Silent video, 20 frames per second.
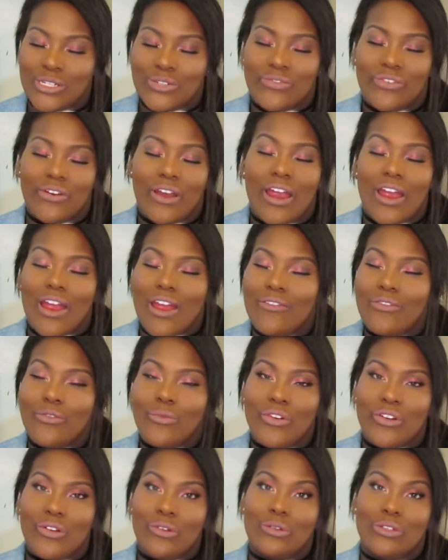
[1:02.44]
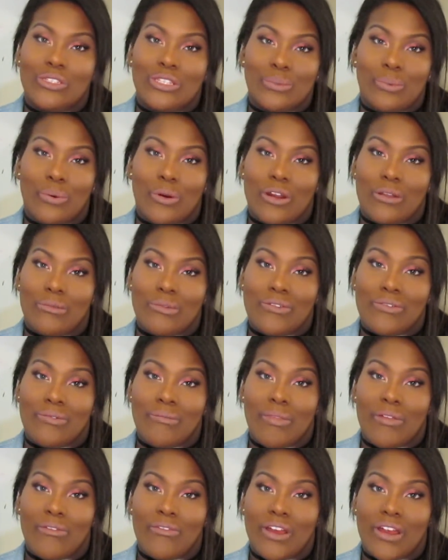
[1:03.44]
for everyone who supported me from
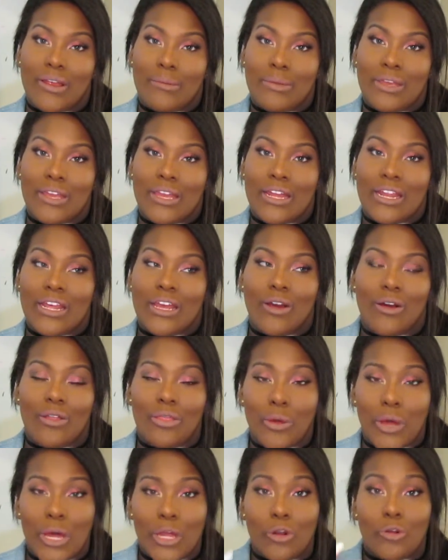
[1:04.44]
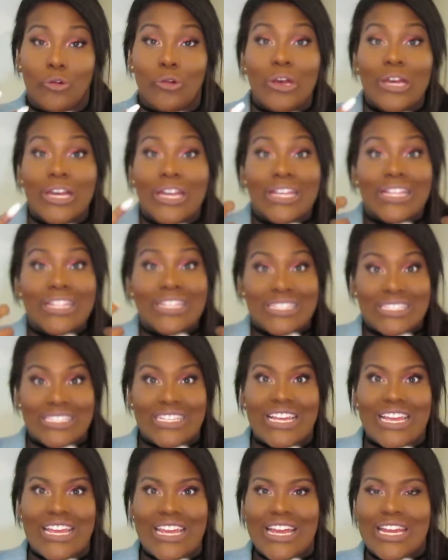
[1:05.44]
the very beginning. Although I don't
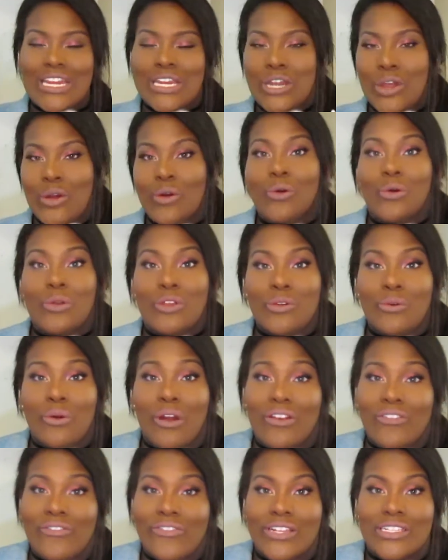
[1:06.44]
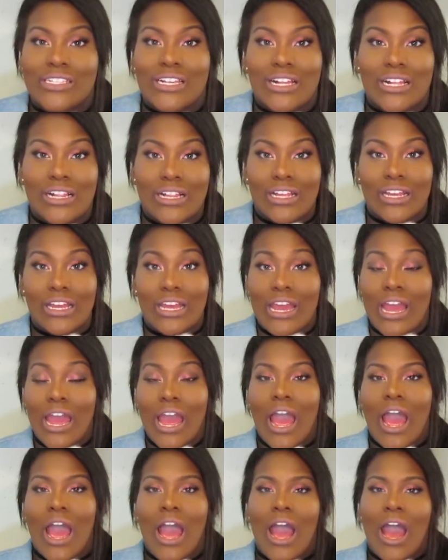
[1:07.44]
see and know who you are physically,
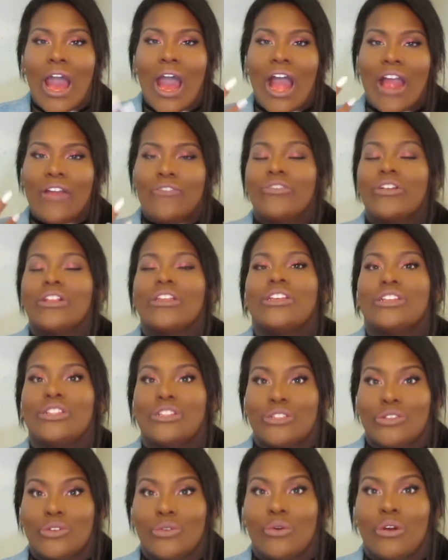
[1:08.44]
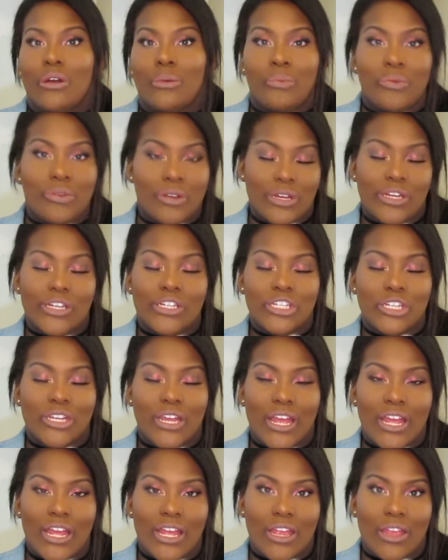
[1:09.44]
I really do
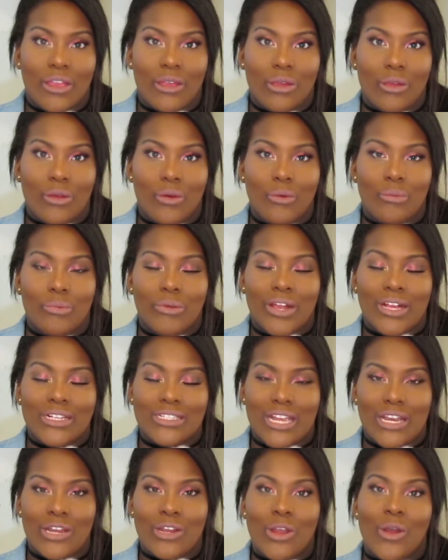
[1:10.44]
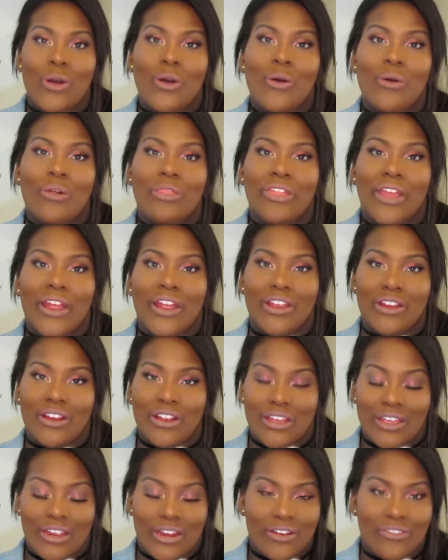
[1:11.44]
appreciate you because I know that you're
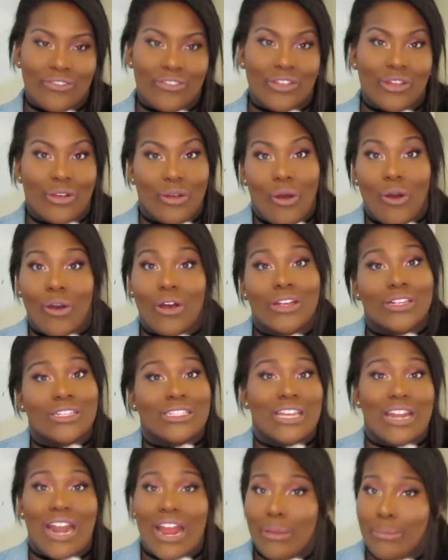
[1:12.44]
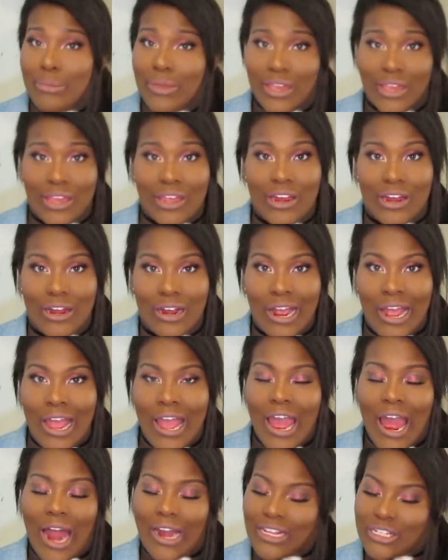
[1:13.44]
here for the cause that I'm here.
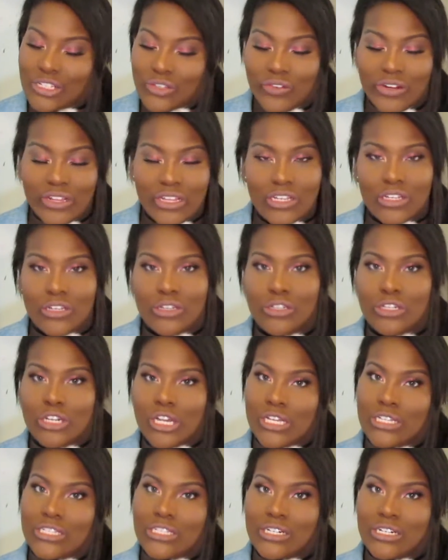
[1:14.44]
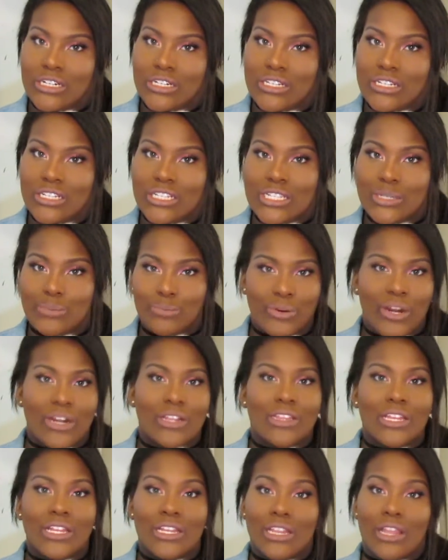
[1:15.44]
And it's really just to spread
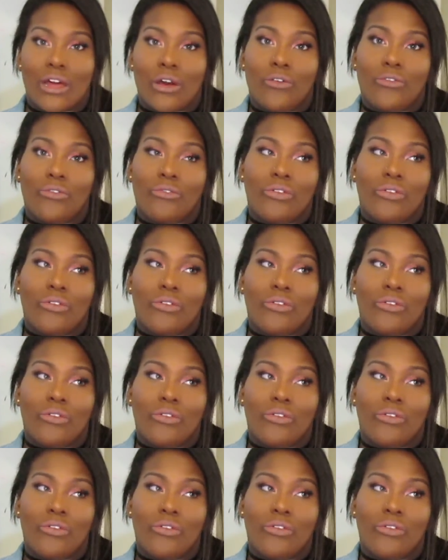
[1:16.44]
the love